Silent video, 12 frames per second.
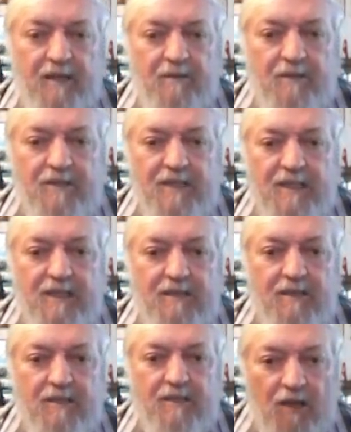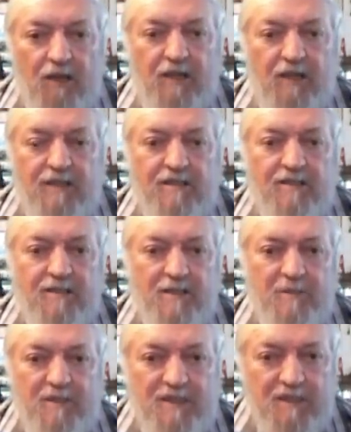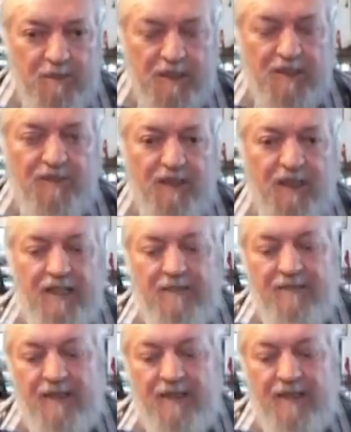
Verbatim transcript: Was the targets specified?